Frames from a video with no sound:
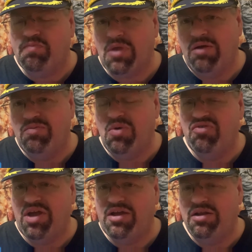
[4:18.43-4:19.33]
I suppose
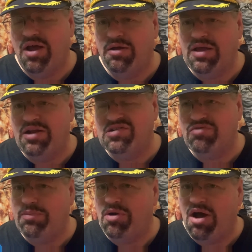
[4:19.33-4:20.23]
I could uh, kind of
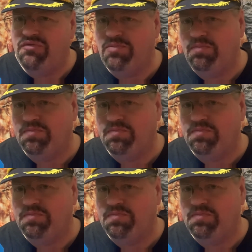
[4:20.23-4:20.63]
scrape it off and